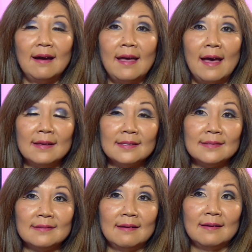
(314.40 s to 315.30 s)

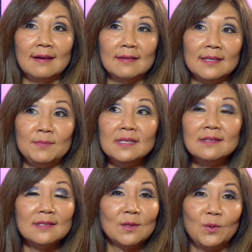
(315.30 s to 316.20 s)
as a
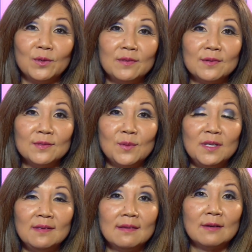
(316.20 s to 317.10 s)
business owner, there's so
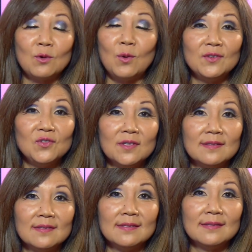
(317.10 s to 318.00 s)
many
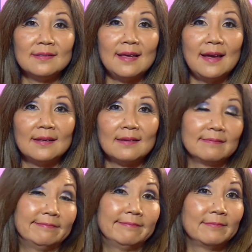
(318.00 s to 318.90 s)
questions that
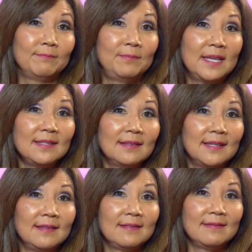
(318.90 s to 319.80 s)

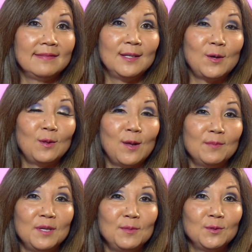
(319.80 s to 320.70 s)
basically you know, a lot
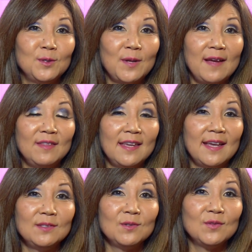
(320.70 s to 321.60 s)
of people don't have the
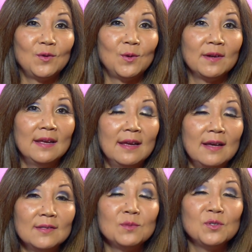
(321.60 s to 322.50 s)
answers for.
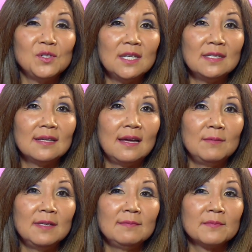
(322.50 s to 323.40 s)
So Brigitte, I
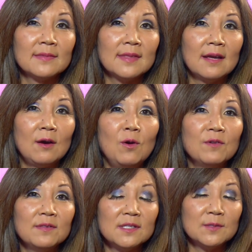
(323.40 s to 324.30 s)
mean,
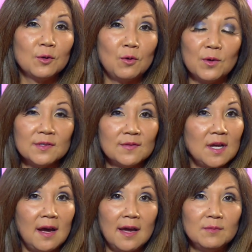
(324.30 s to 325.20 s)
over this course of
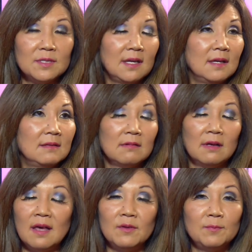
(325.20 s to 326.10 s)
time, 10,
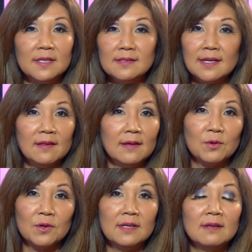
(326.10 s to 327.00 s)
11 months now that
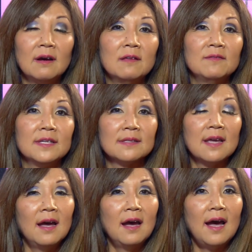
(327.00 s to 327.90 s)
we're in all of this,
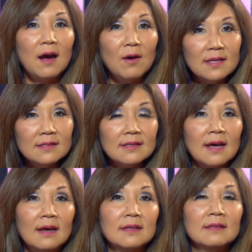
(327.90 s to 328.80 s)
how
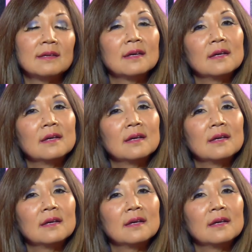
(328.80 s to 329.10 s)
has